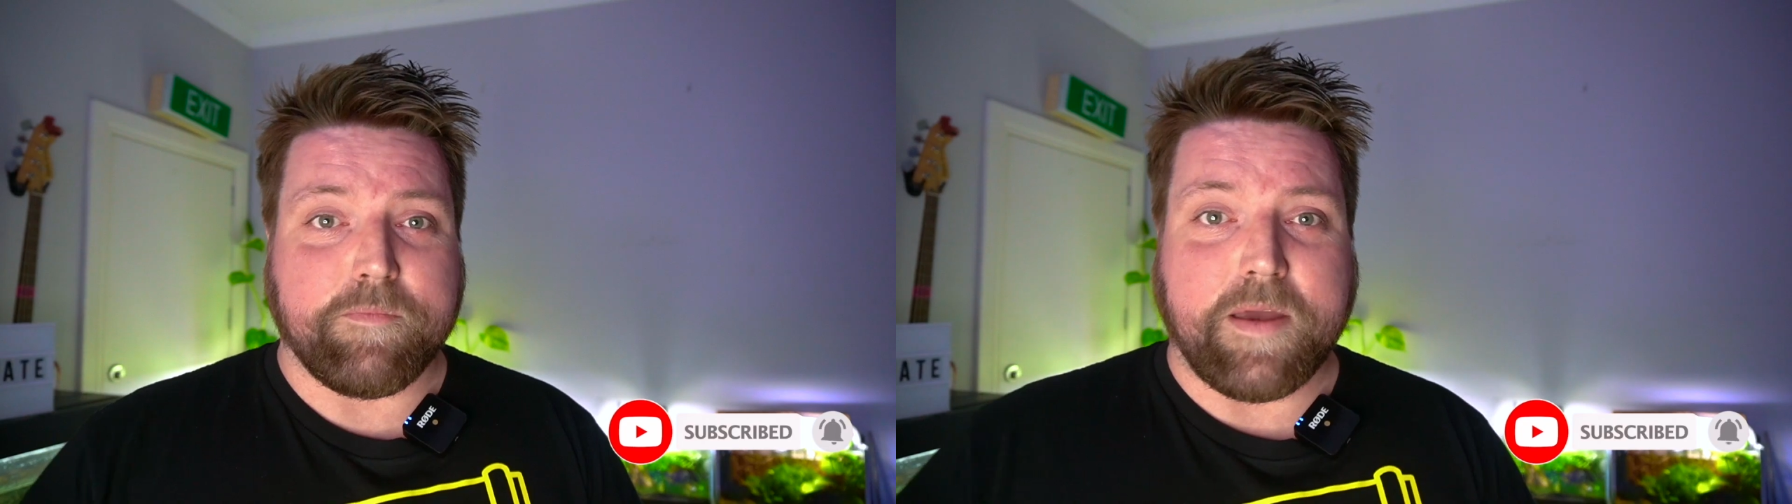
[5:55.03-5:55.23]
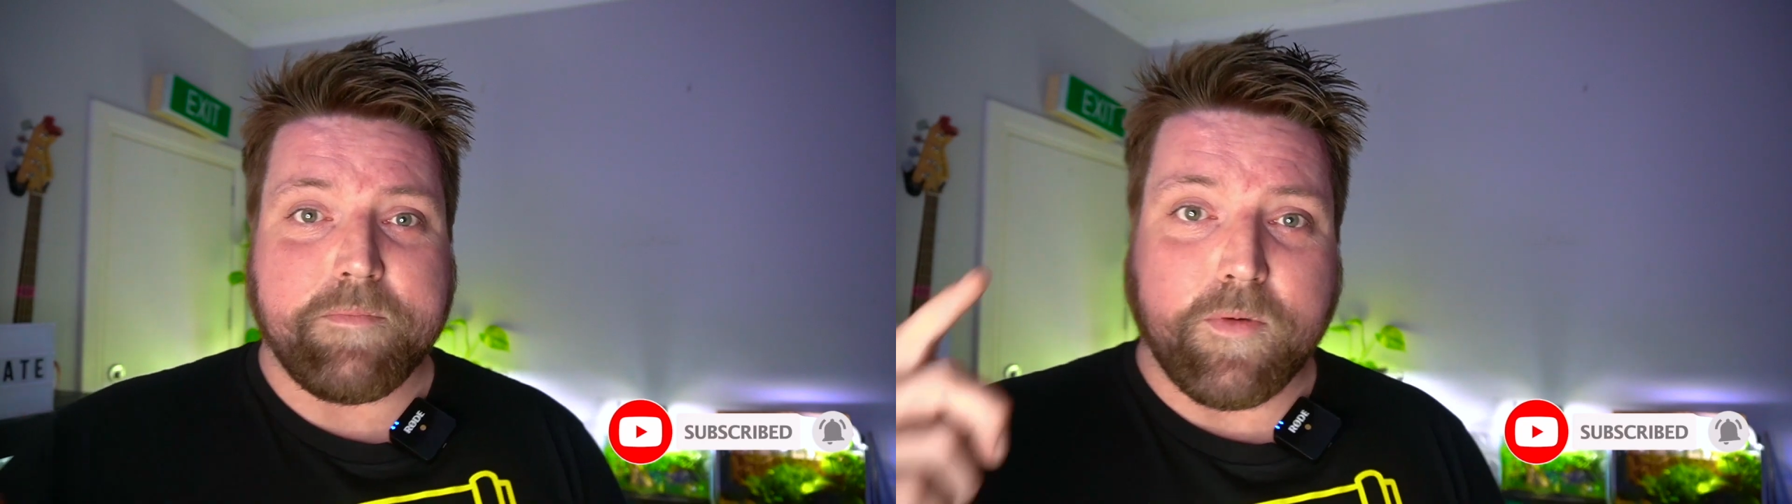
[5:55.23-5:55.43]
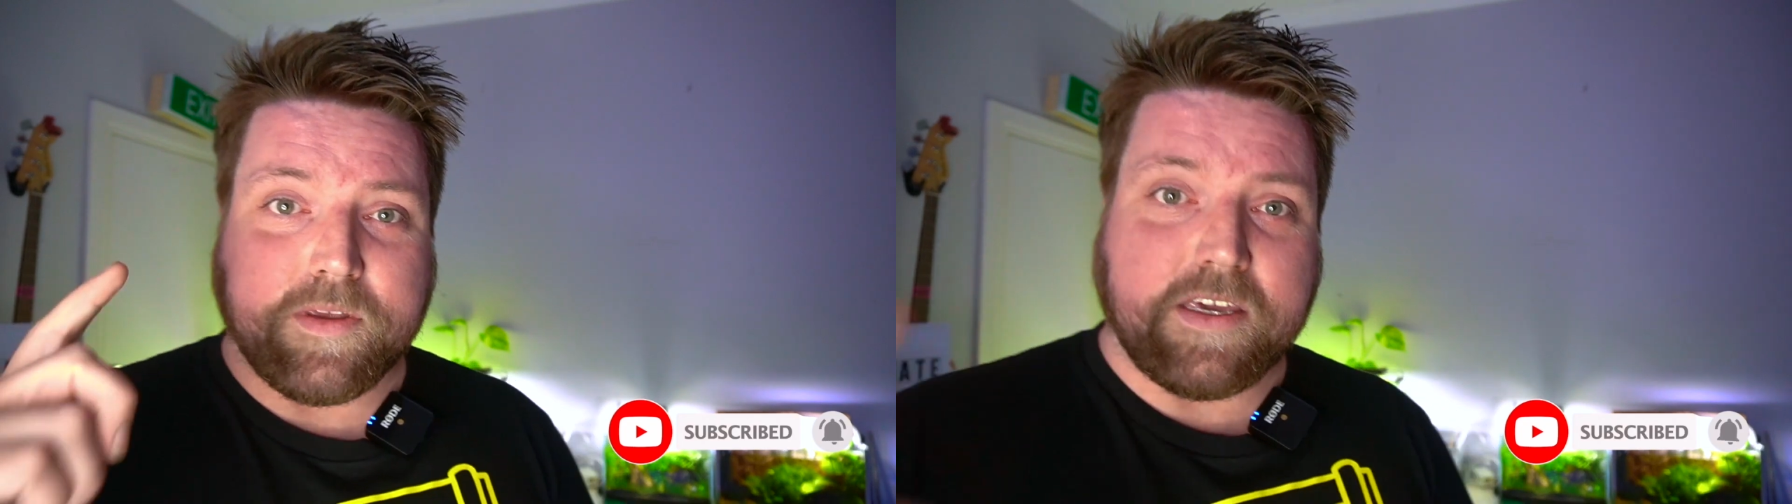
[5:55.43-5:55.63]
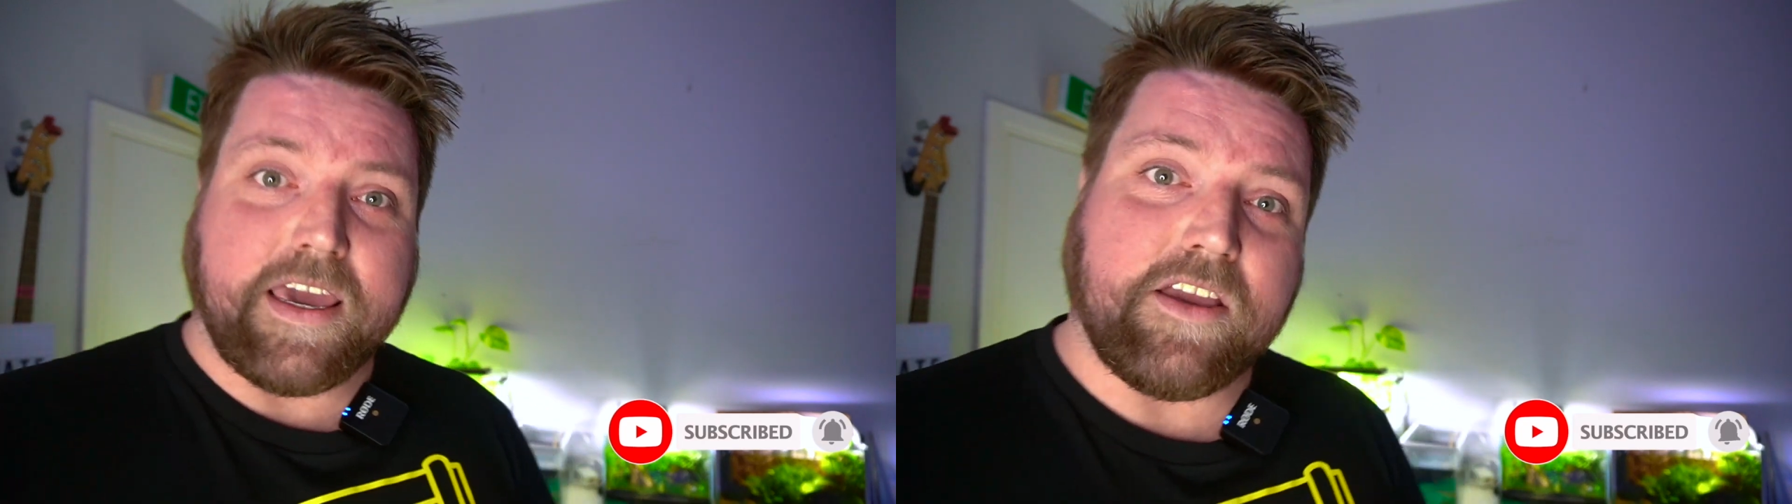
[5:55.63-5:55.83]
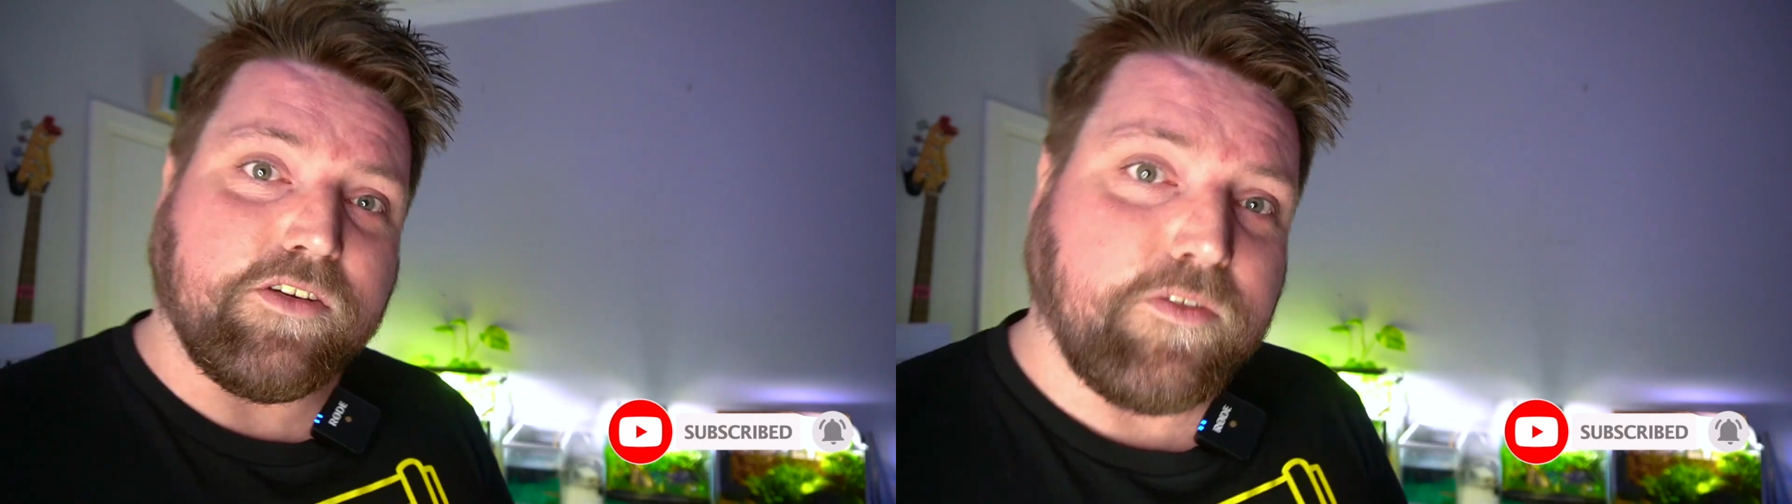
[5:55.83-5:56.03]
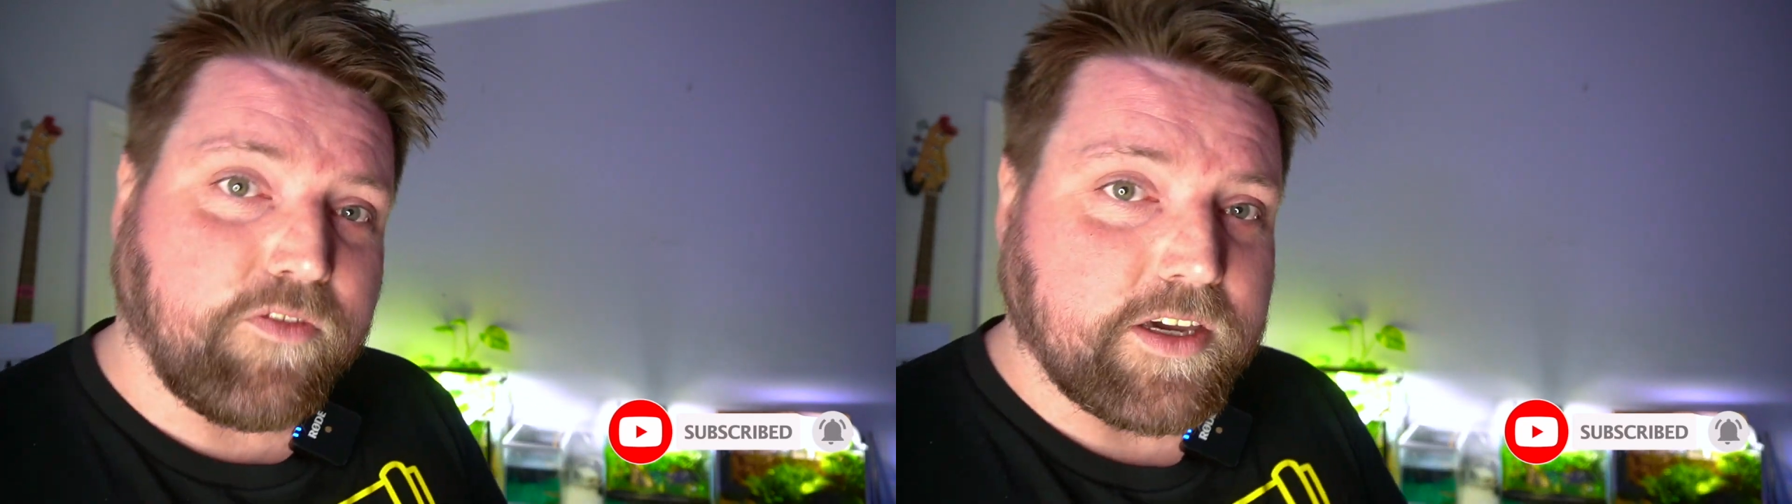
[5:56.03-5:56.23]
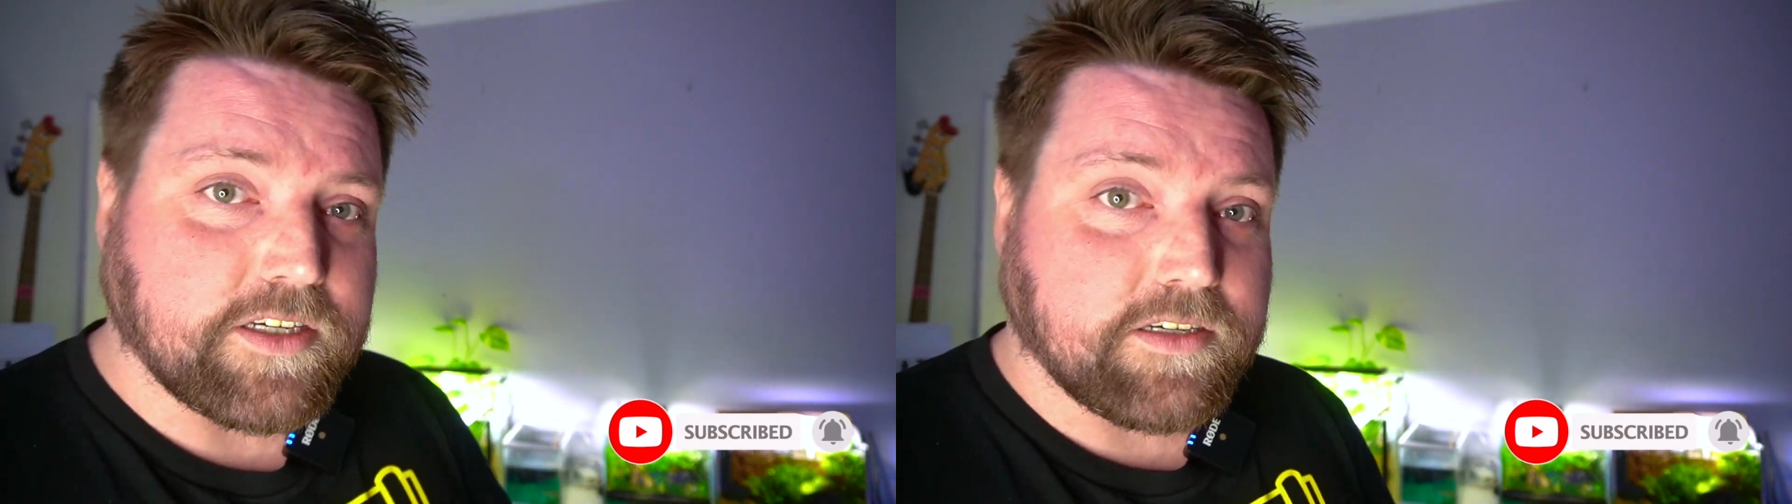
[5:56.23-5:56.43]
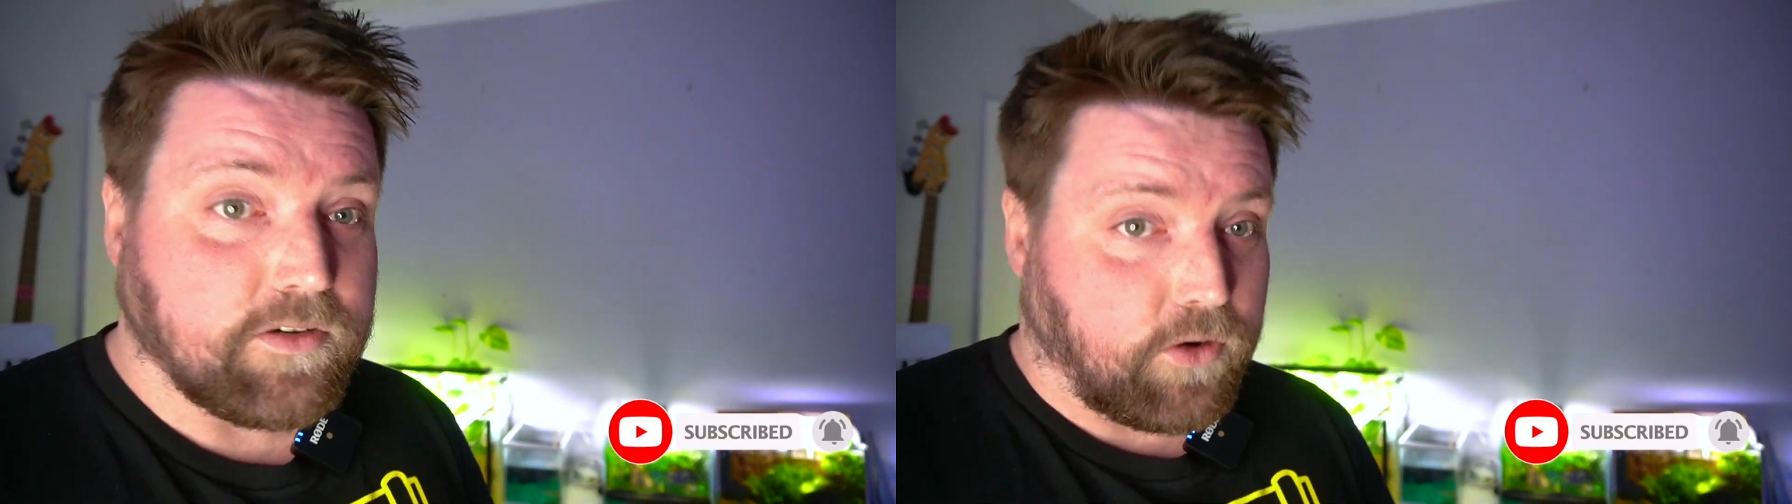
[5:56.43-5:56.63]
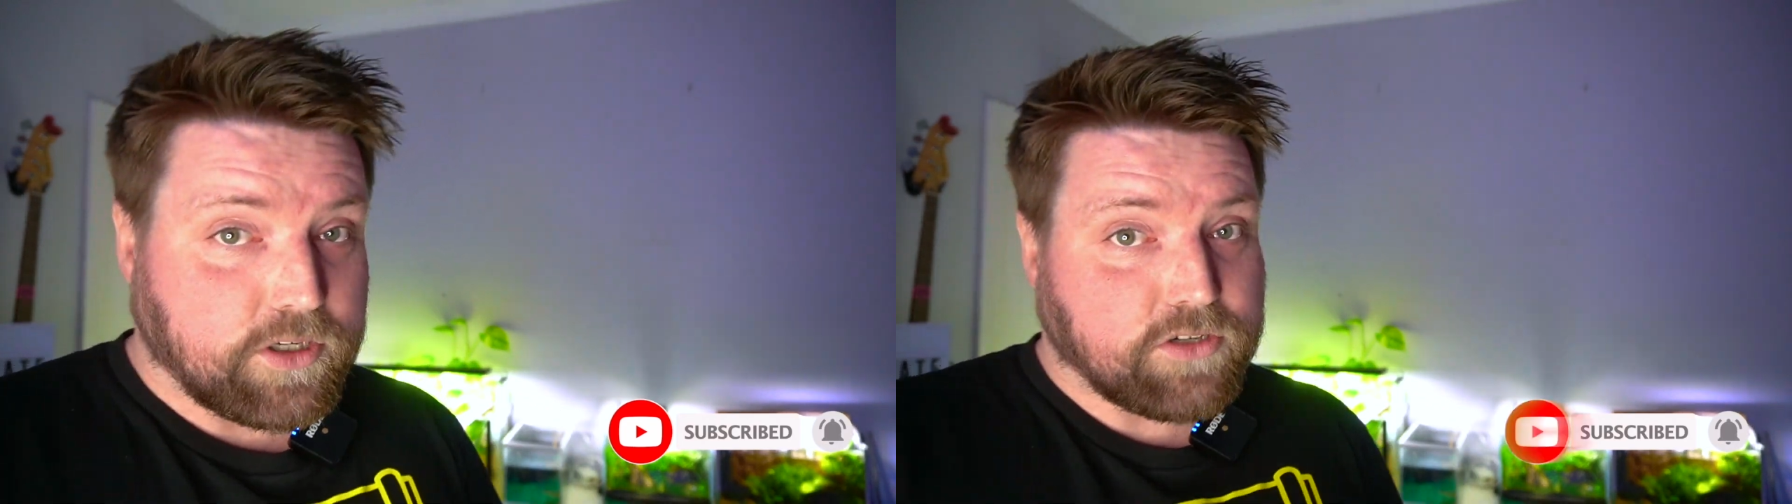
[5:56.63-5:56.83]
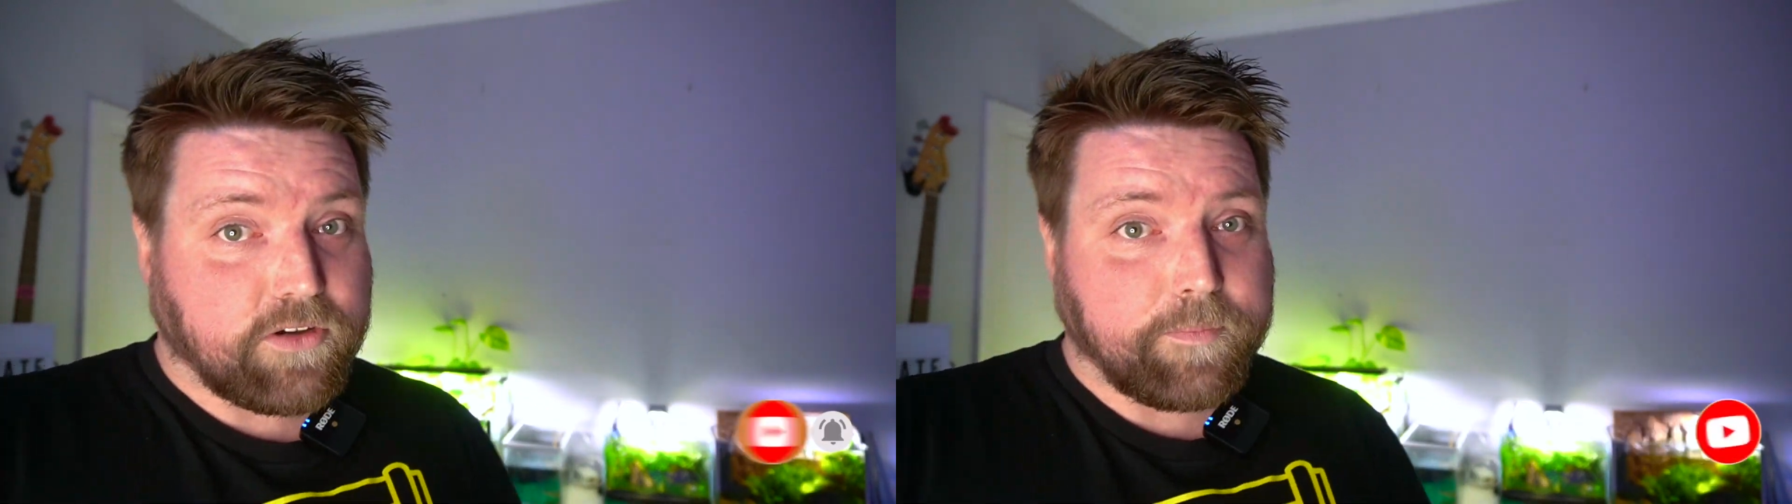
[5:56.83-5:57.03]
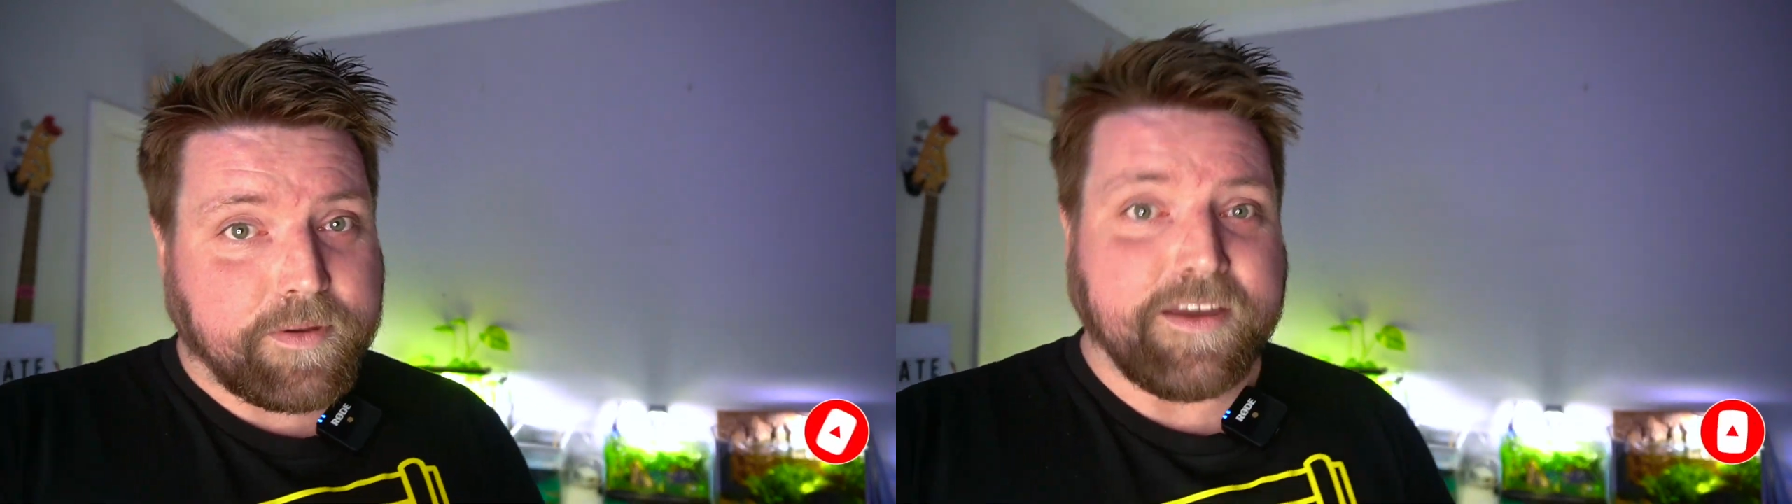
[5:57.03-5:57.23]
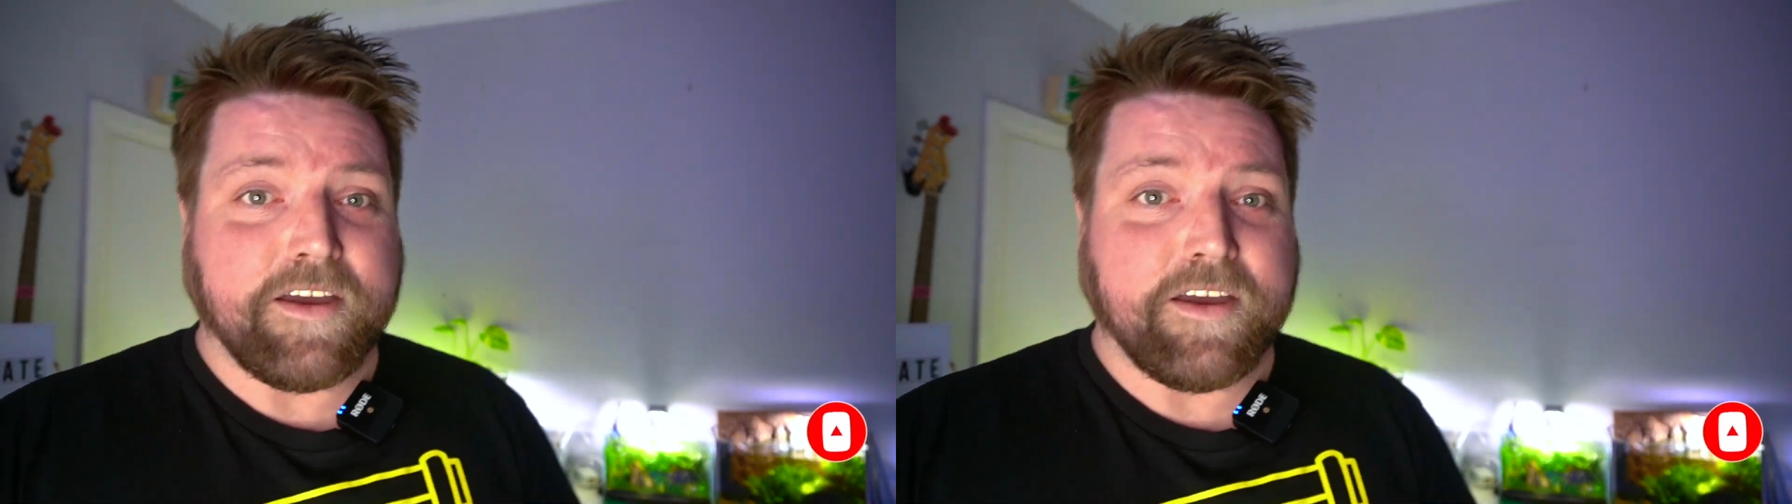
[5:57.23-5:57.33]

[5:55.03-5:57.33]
remember, when you get new fish or shrimp,